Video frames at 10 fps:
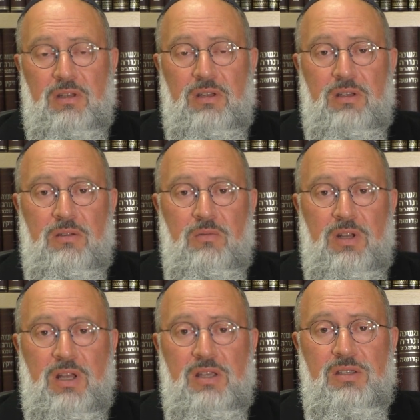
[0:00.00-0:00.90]
uh,
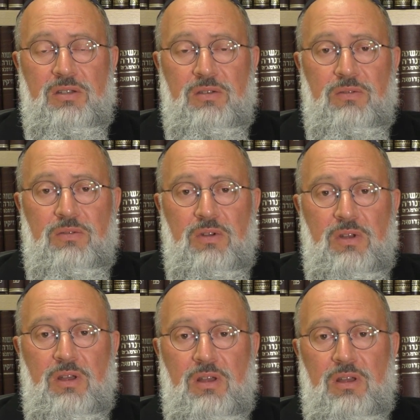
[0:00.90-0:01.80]
one has to
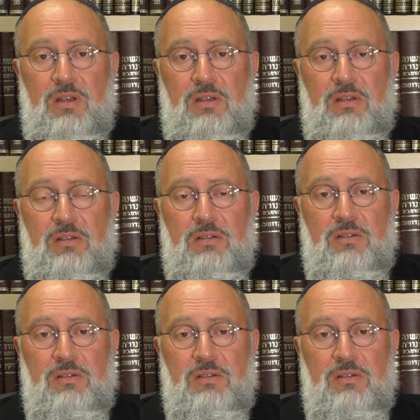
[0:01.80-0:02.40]
uh,